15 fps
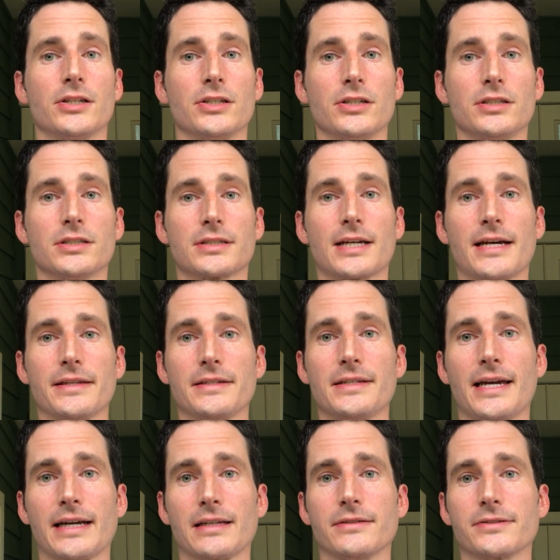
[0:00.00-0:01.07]
you just got the
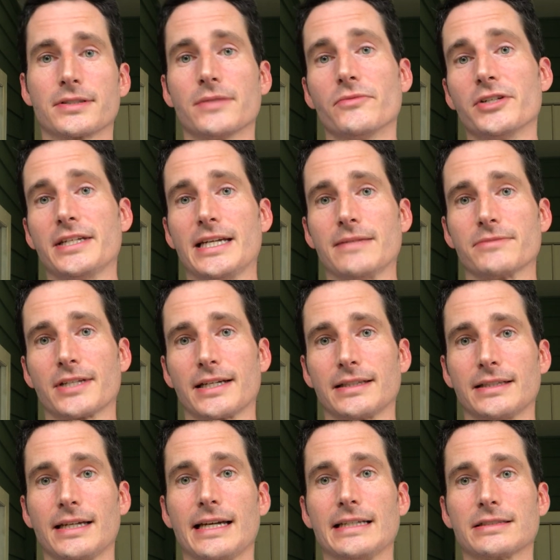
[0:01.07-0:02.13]
deck and someone names like
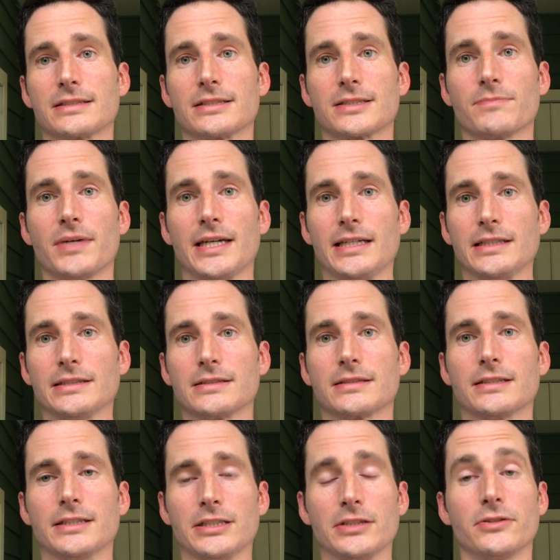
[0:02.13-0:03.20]
the Ace of Spades,
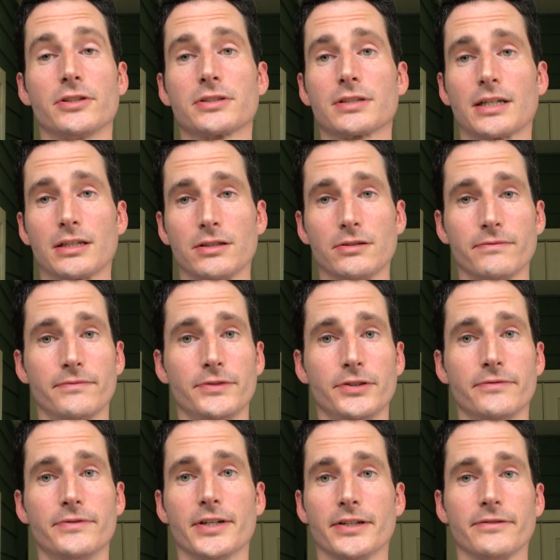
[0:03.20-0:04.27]
and it looks like
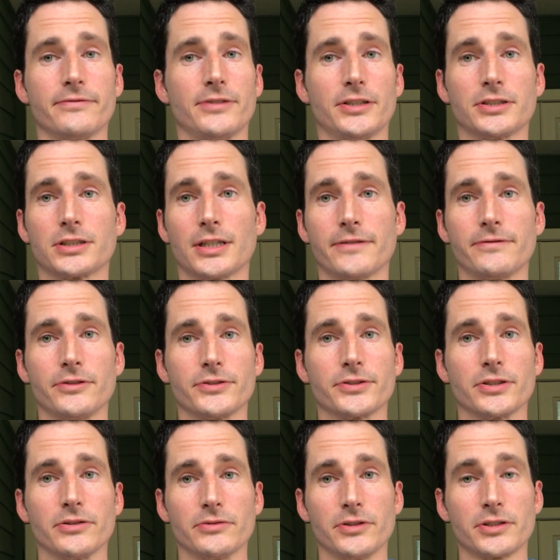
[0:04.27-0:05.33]
you've done a false shuffle,
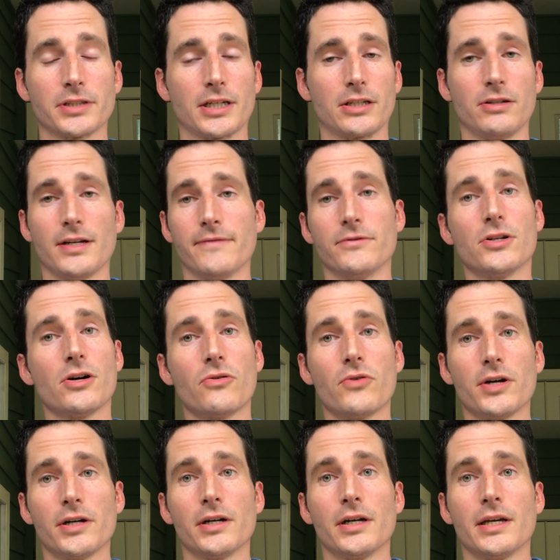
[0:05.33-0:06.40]
so it looks like you'd have
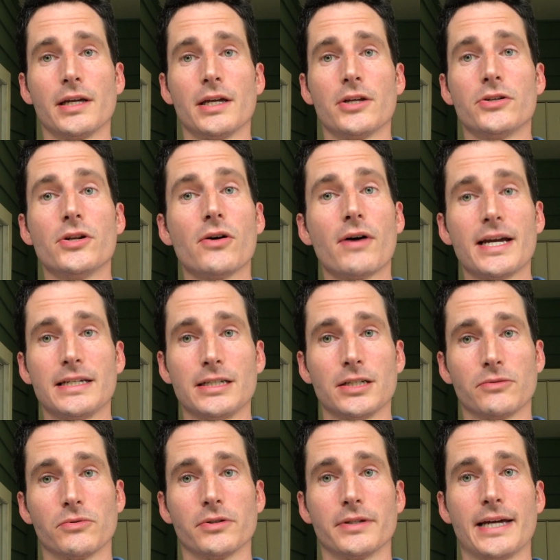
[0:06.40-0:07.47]
no
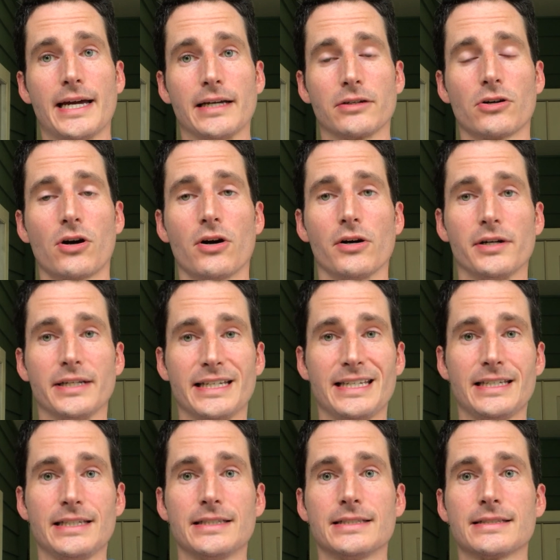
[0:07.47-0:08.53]
idea where that card
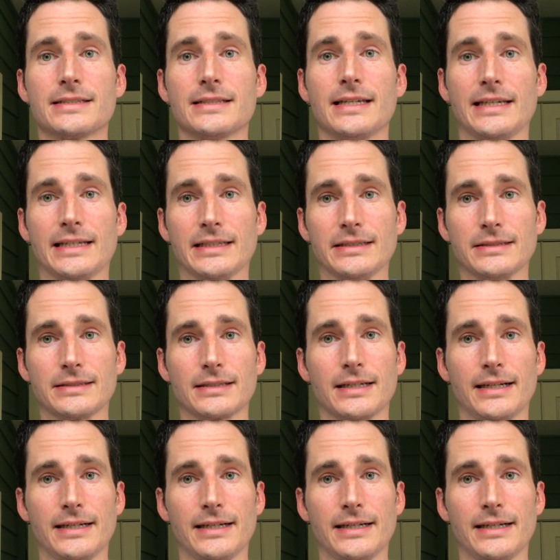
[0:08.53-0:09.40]
is, and